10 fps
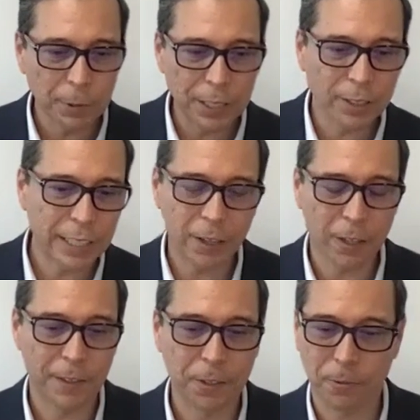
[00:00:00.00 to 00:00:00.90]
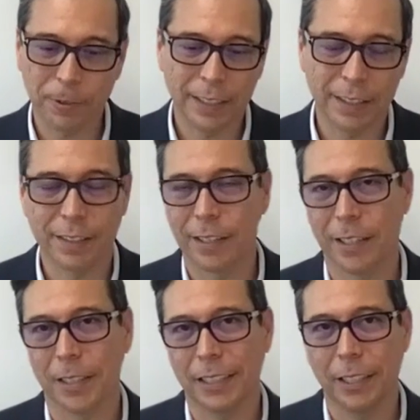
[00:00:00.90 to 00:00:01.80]
when you look at artificial retinas,
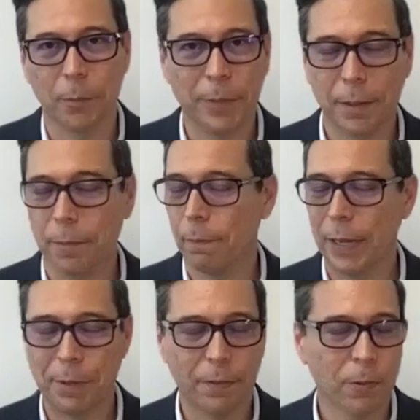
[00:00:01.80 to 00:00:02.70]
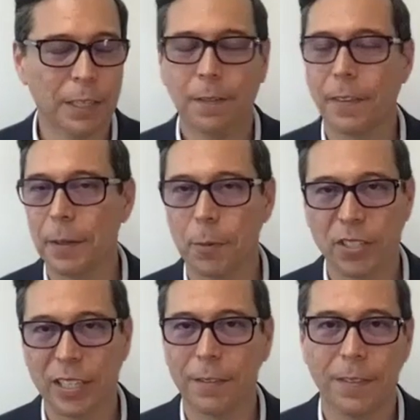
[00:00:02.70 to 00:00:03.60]
they're you know maybe 40,
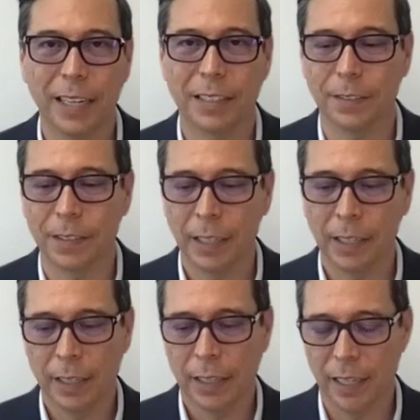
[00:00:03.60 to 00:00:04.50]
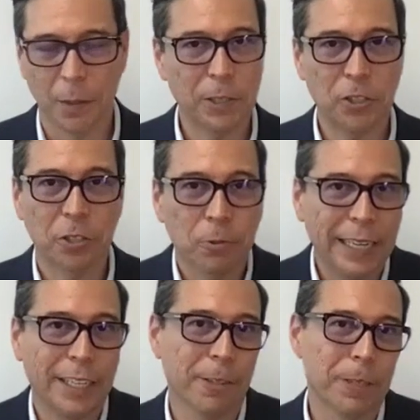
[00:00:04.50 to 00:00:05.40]
50% effective, um, which is
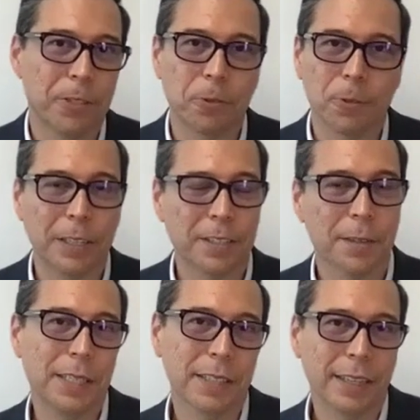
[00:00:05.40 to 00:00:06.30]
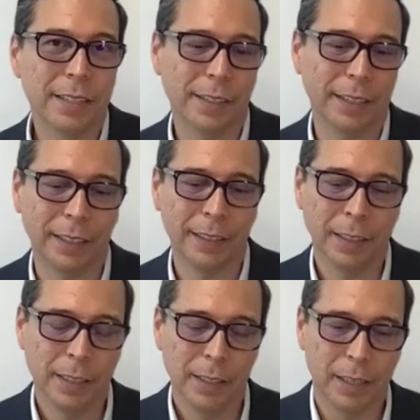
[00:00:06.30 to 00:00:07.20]
great. You're restoring somebody's eyesight,
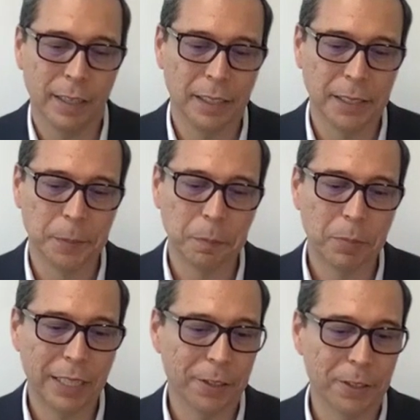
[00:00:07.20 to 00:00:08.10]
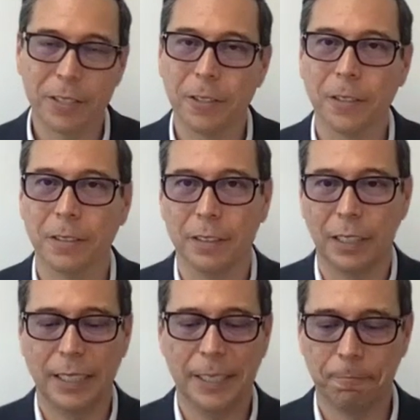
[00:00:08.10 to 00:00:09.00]
um, but you're still
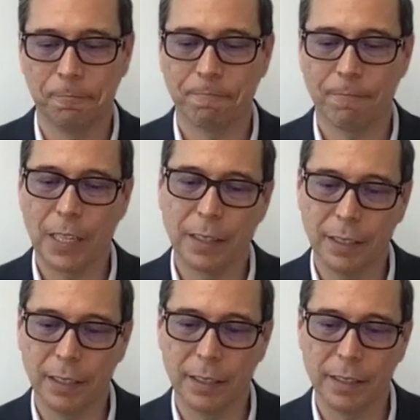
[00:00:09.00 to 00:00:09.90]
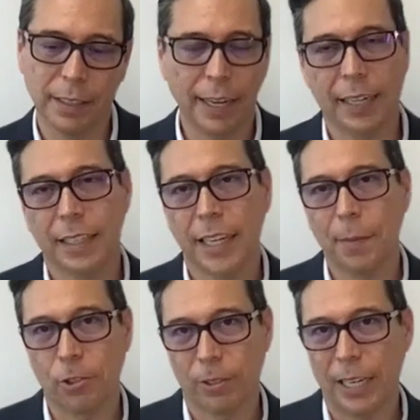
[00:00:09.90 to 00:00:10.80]
um, the the
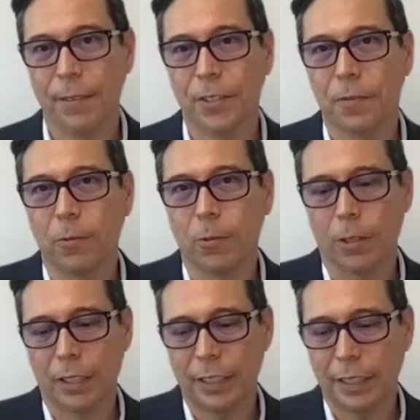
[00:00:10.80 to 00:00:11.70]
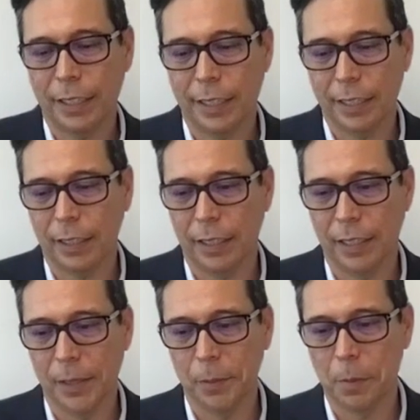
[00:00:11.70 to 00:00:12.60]
economic drivers for getting
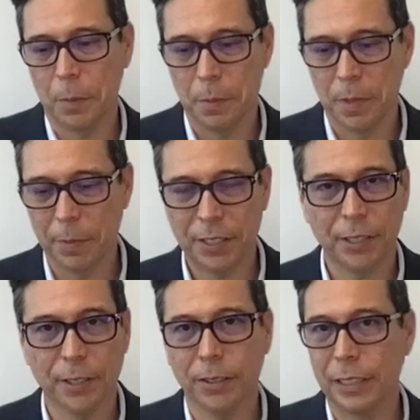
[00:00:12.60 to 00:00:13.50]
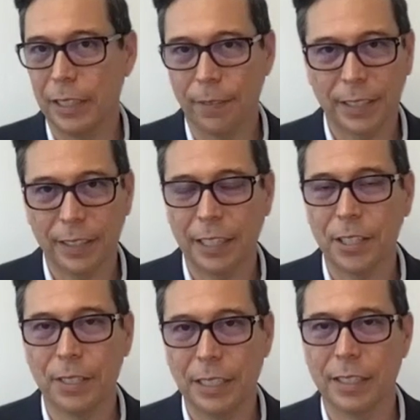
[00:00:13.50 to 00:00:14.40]
um, the material and everything that
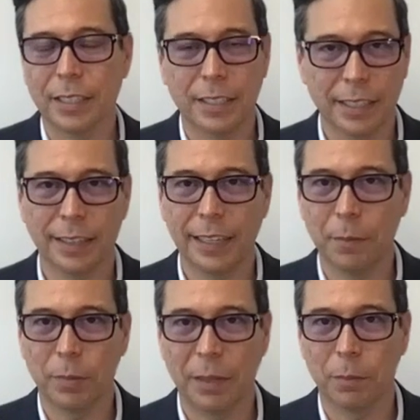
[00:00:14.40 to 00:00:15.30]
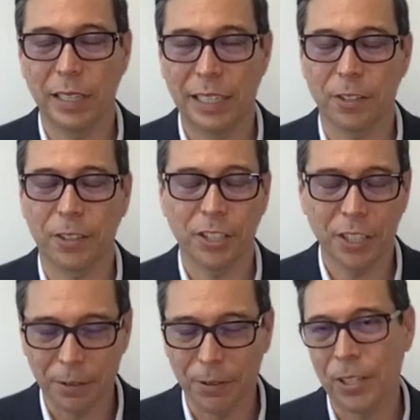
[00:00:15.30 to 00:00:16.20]
you need to, to get that implant in place are
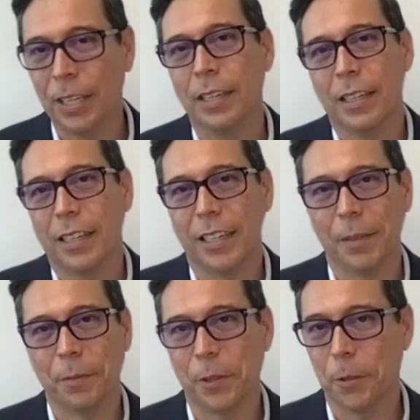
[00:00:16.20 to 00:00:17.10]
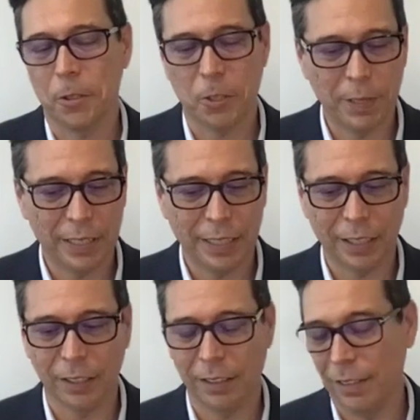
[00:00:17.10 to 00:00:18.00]
huge. Um, you're spending,